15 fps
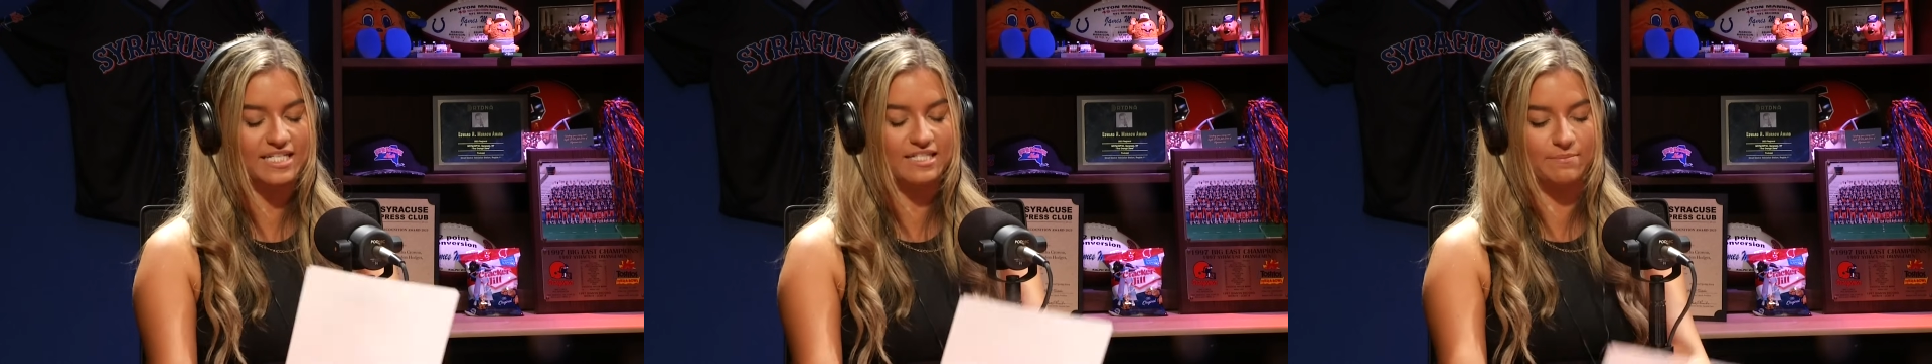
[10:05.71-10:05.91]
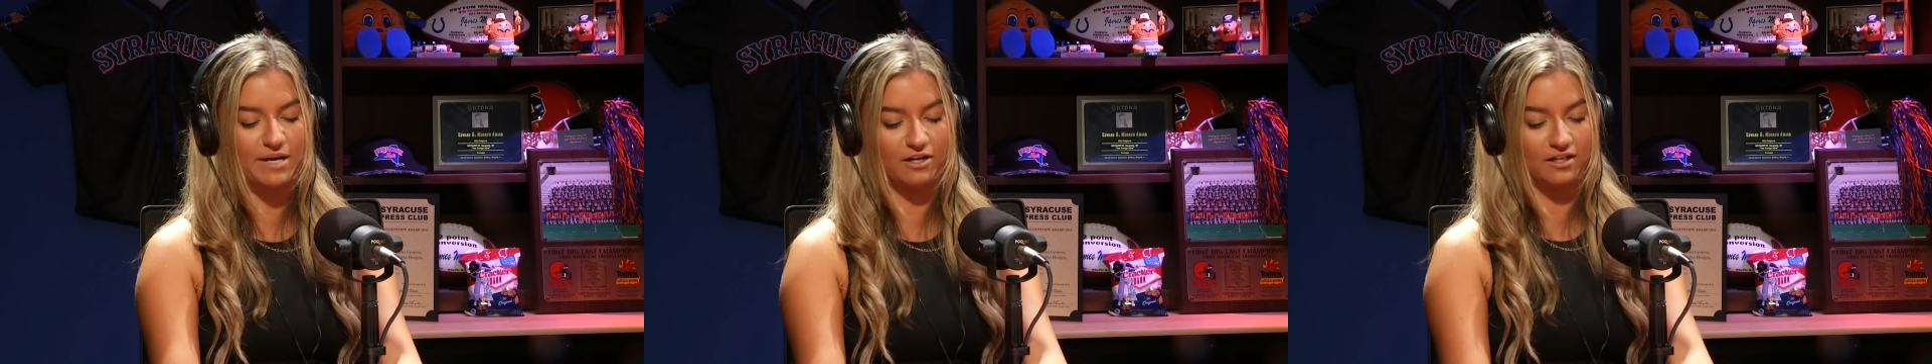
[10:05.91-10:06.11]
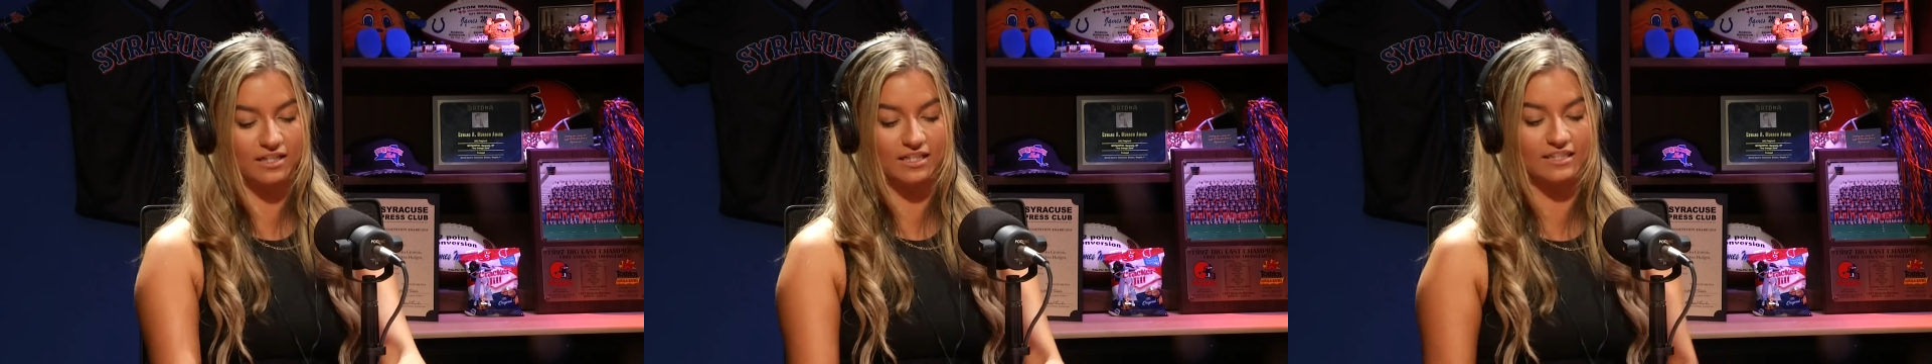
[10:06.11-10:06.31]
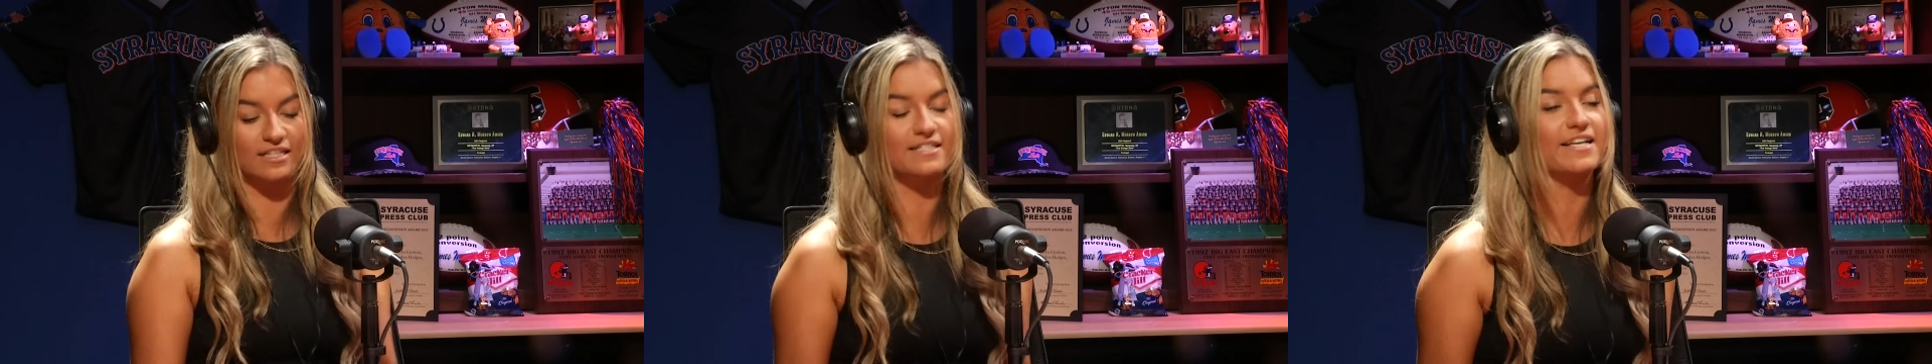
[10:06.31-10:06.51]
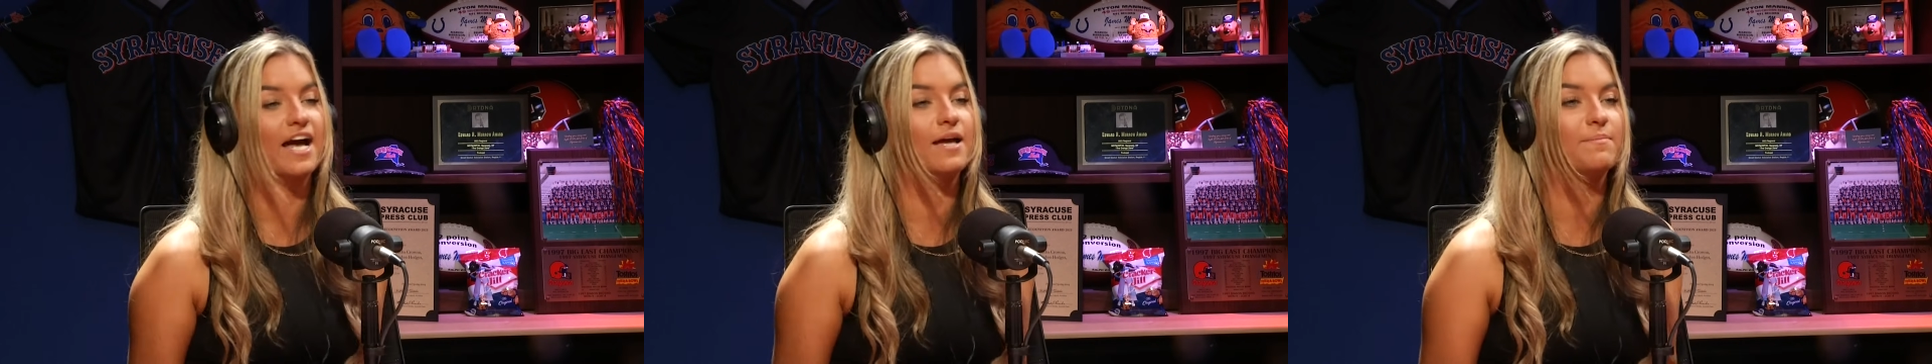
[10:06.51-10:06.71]
America.
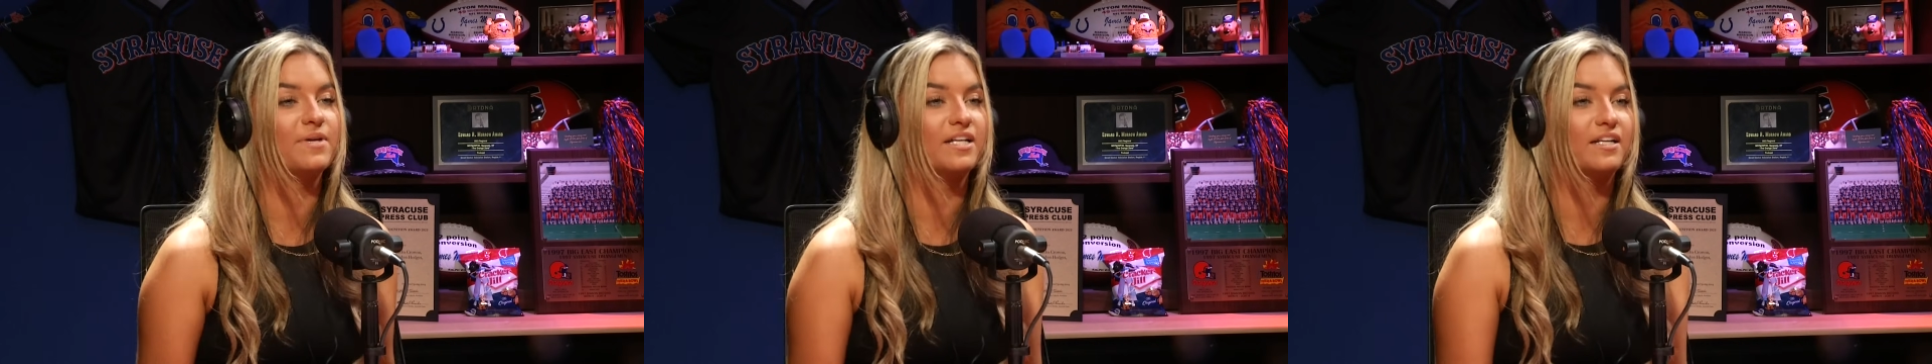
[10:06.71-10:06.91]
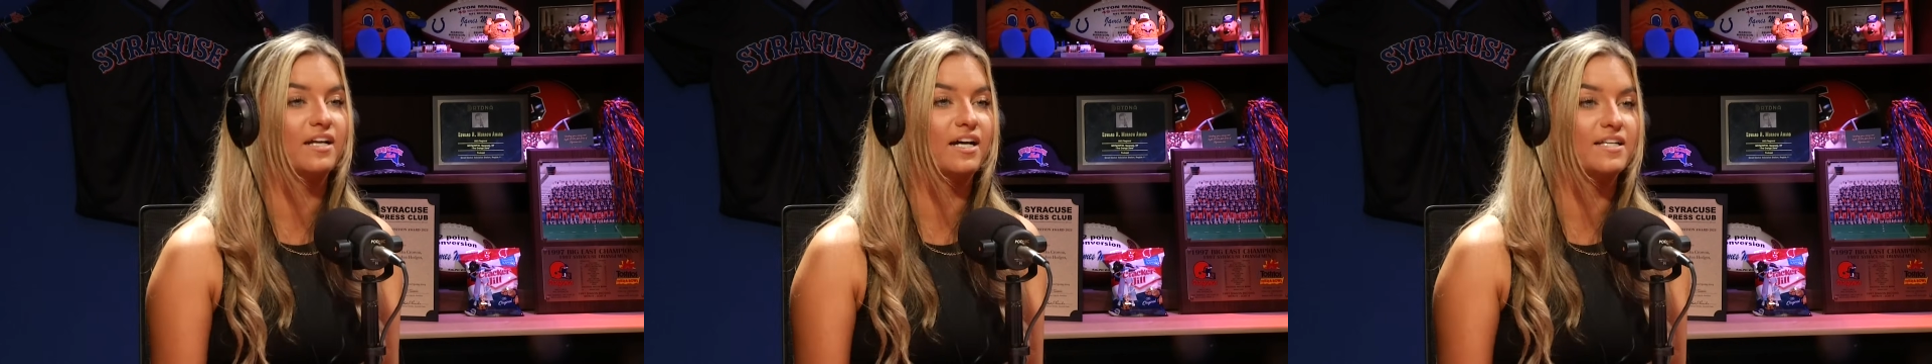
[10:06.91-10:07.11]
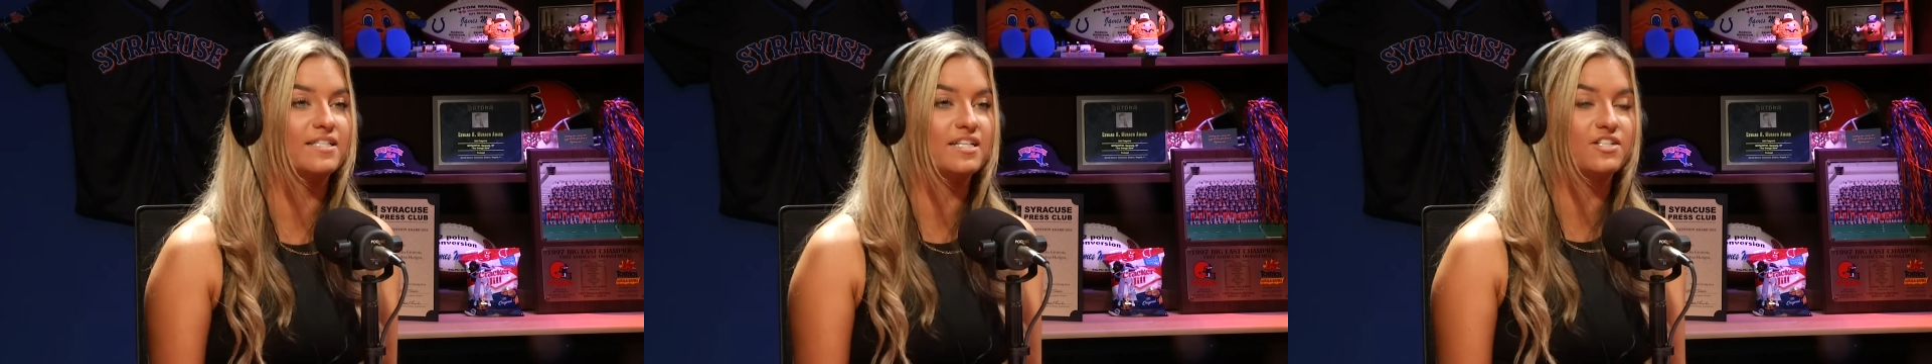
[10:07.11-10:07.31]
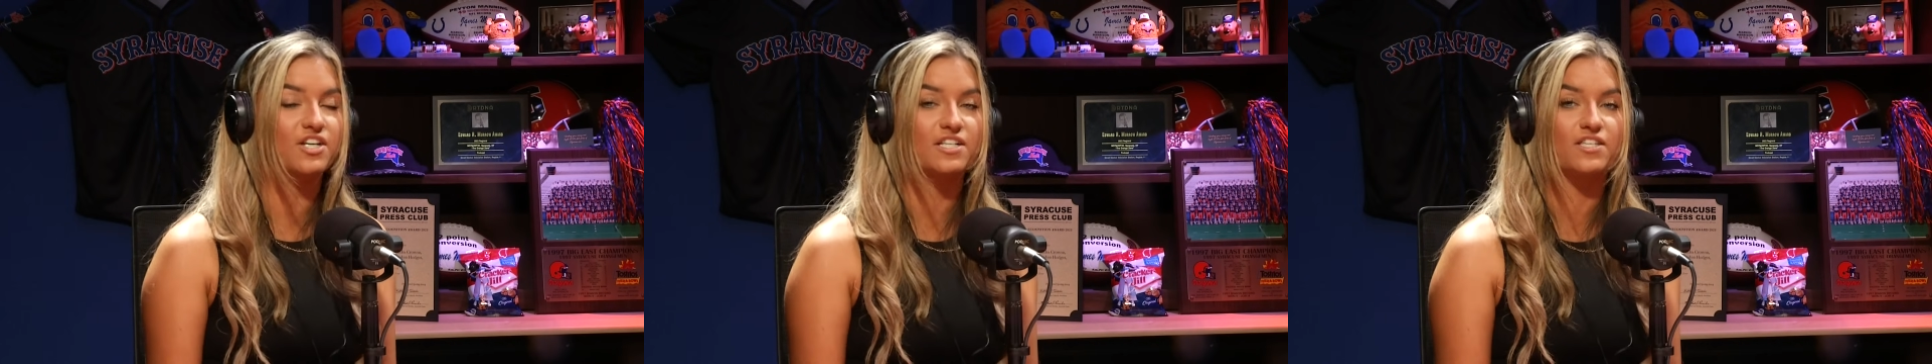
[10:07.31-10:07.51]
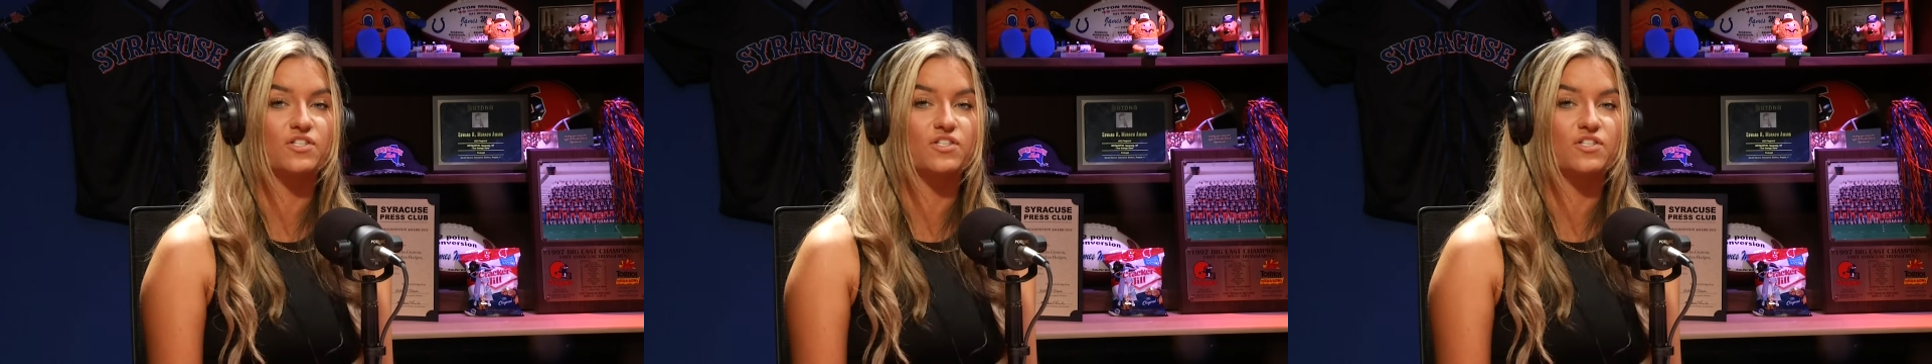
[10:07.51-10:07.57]
The time in DJ